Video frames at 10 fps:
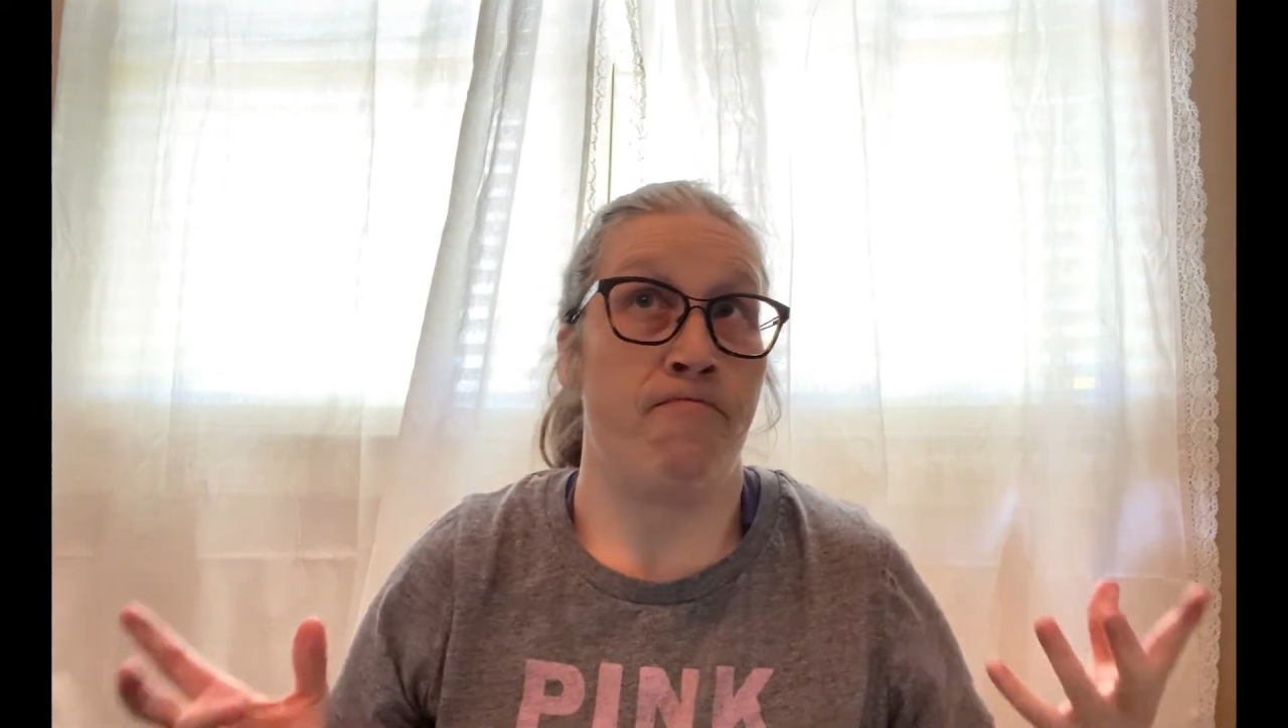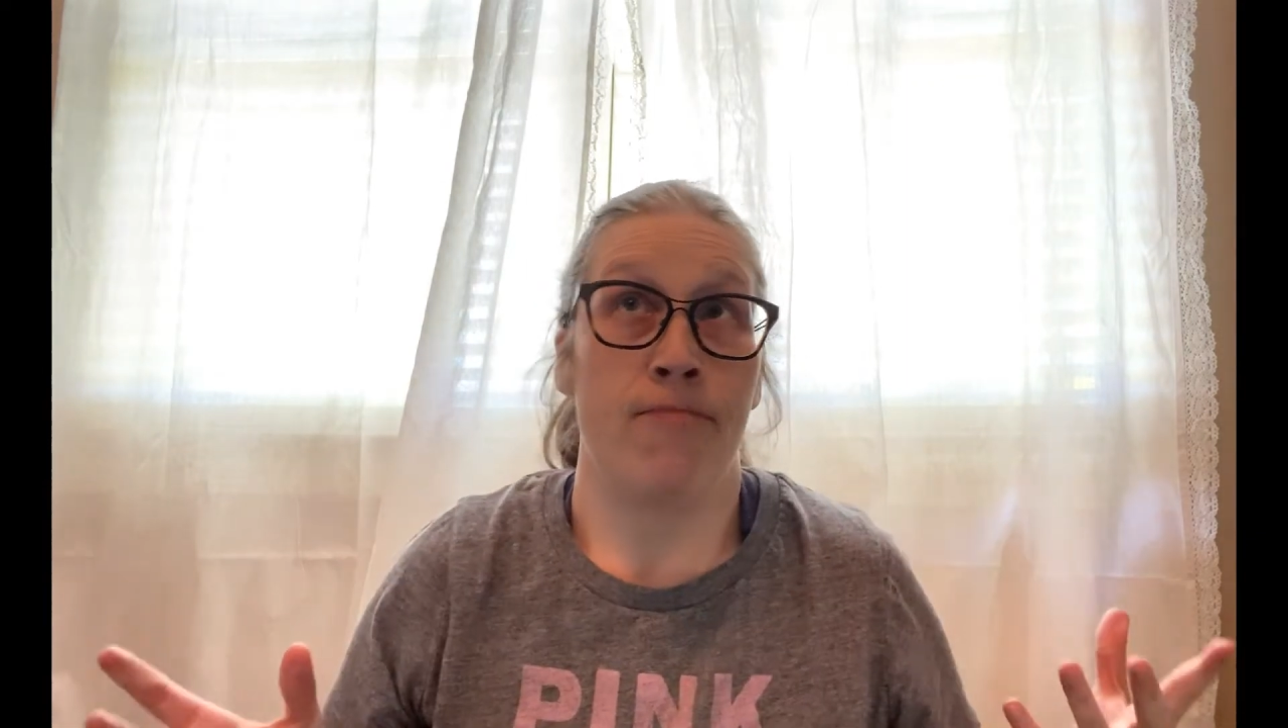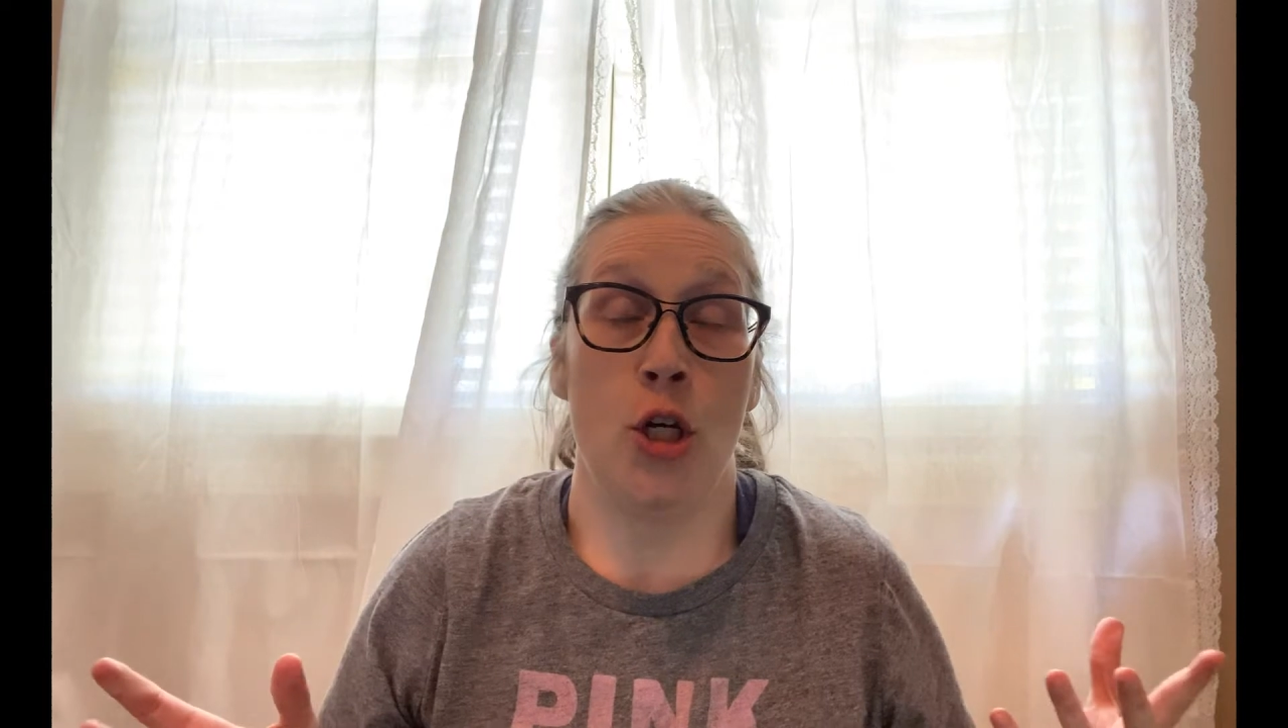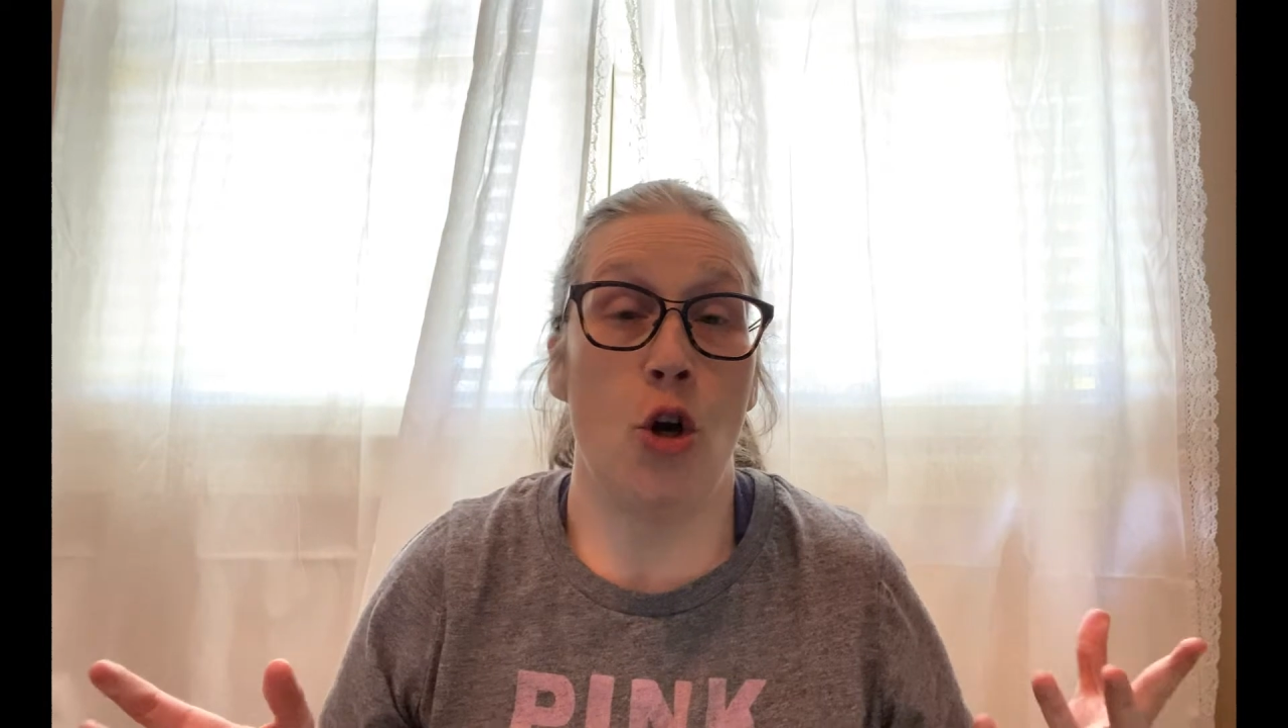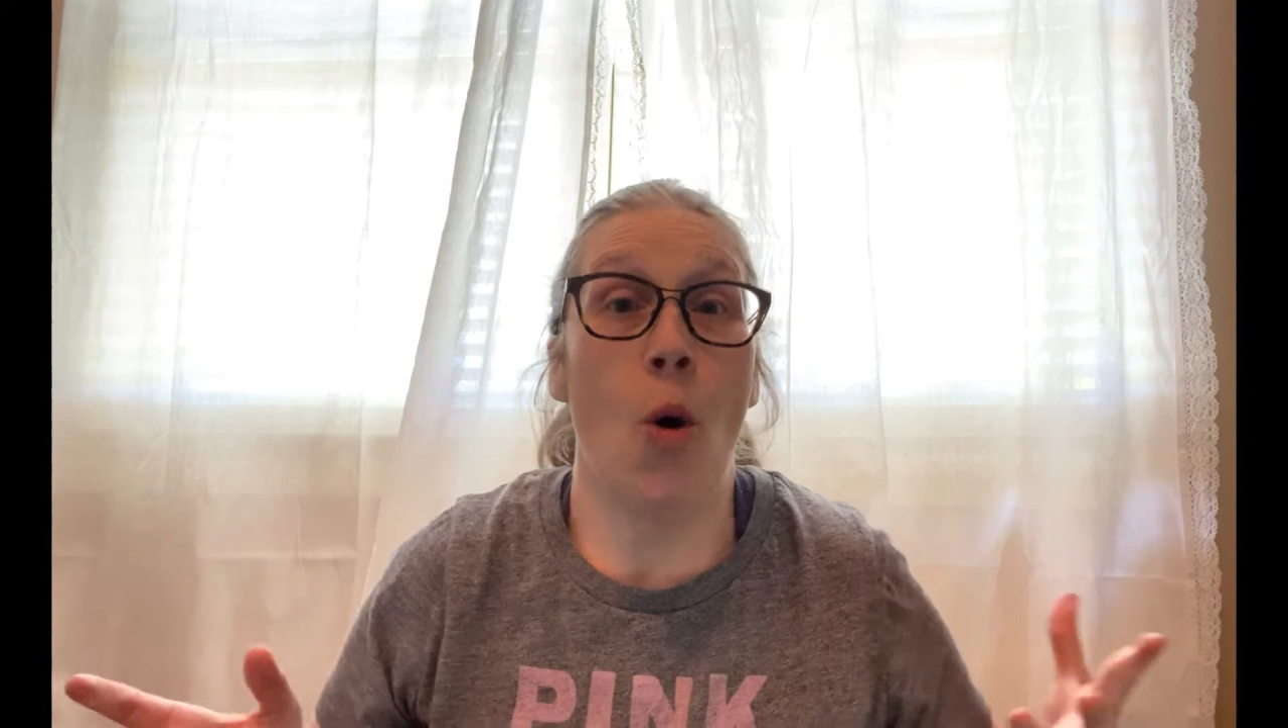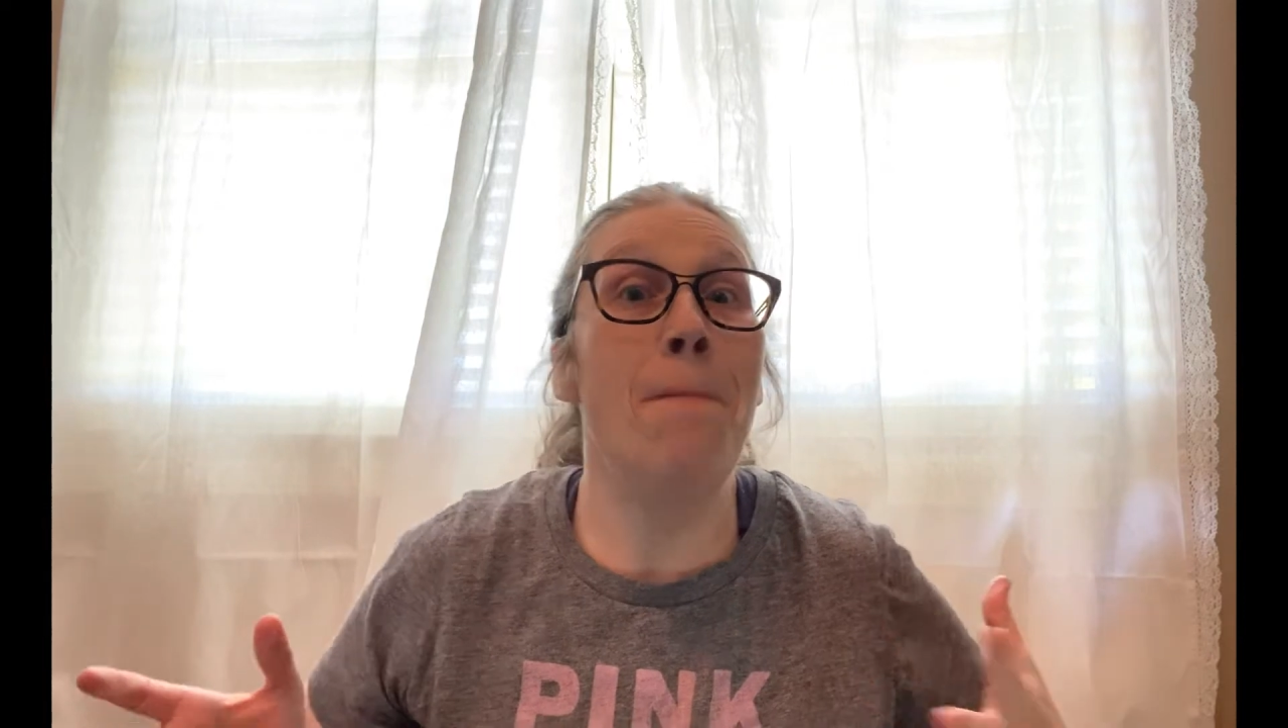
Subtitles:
a